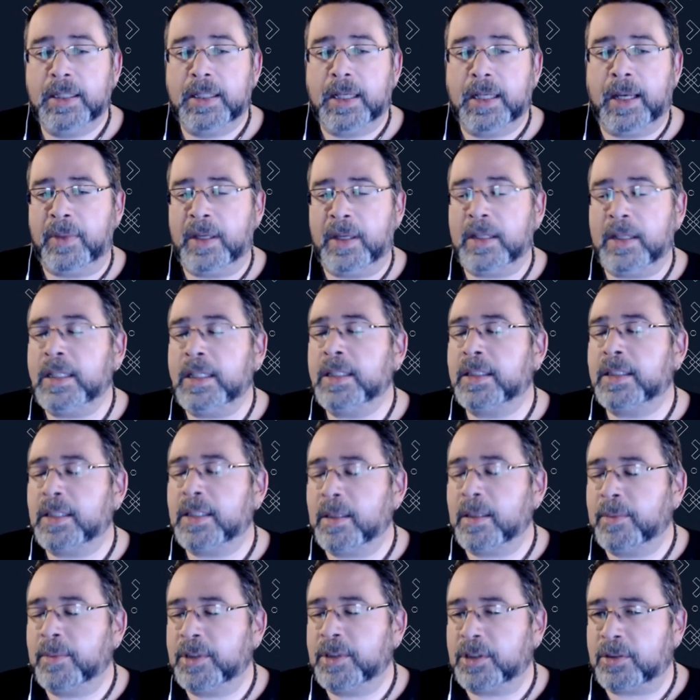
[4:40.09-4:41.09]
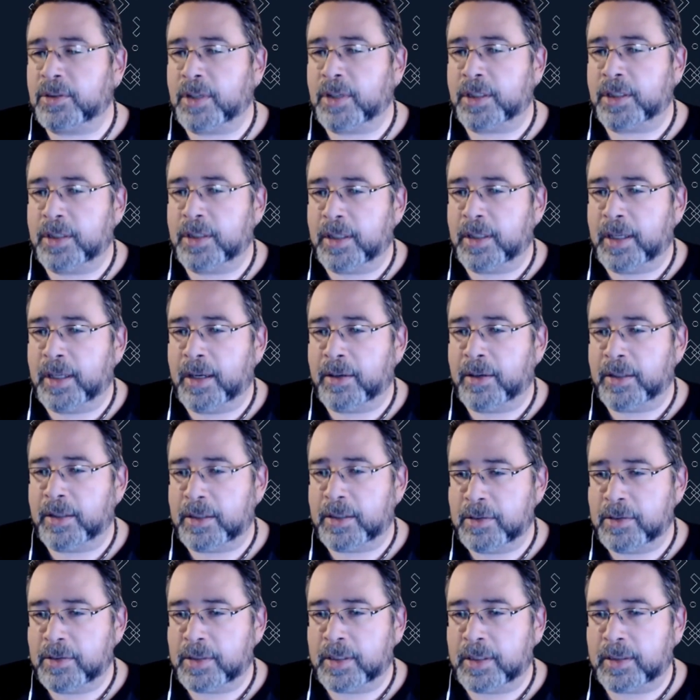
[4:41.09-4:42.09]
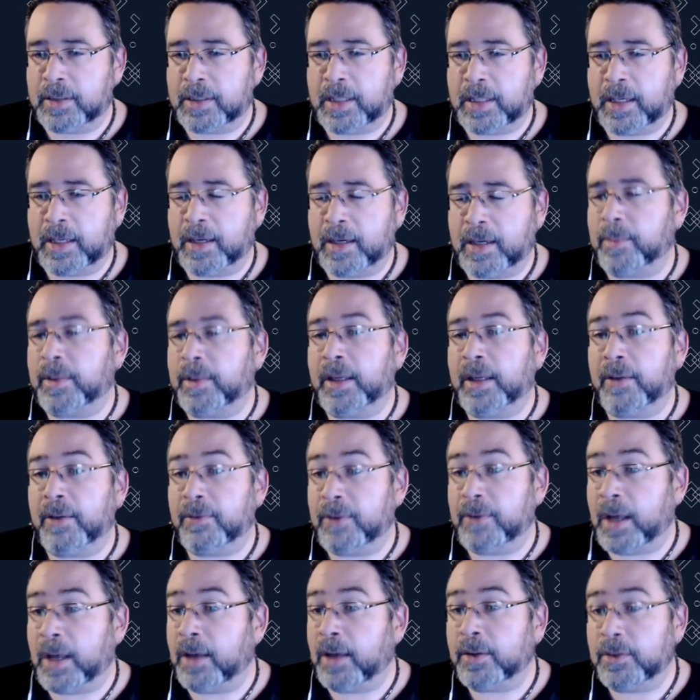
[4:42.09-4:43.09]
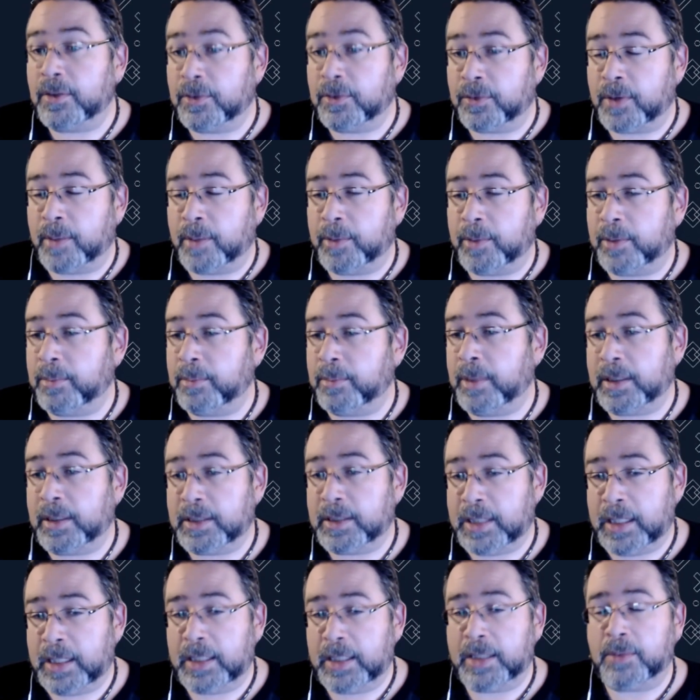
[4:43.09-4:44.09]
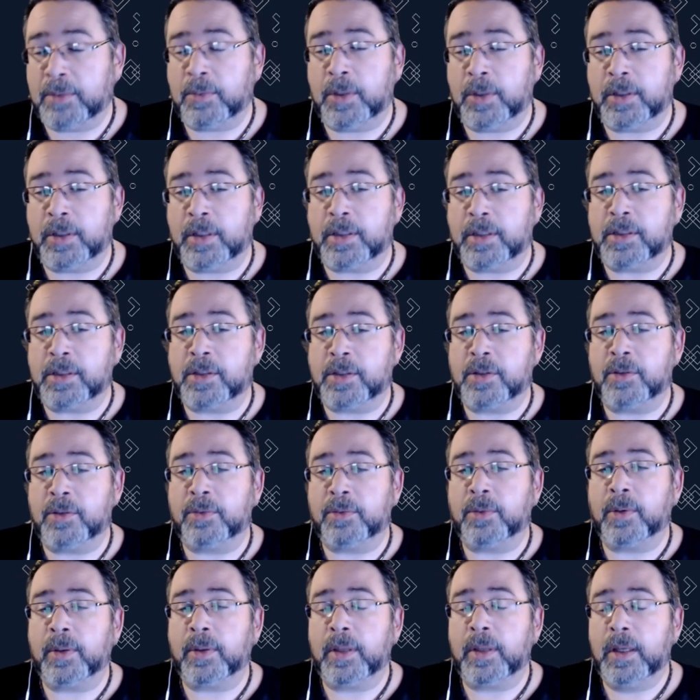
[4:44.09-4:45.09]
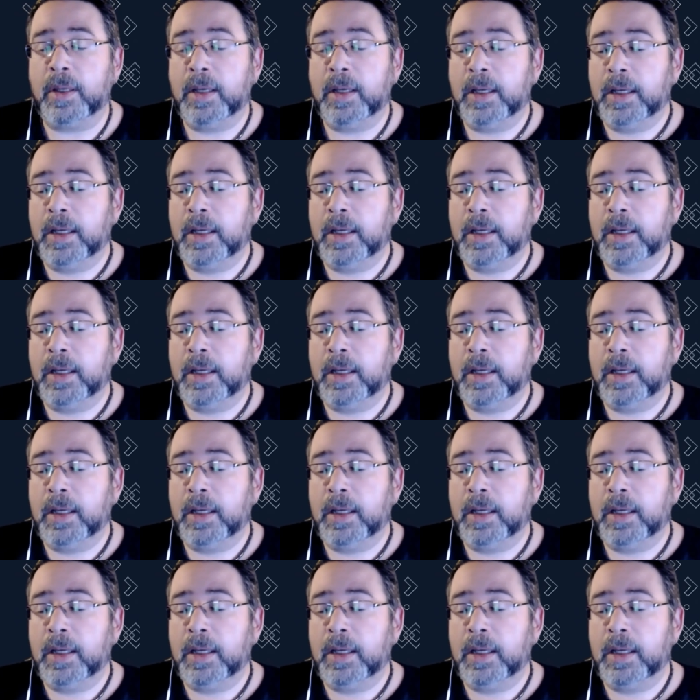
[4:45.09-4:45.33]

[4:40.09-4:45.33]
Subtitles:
that needs some instruction on how to use it, set it up, get value from it, maintain it, whatnot, and so forth.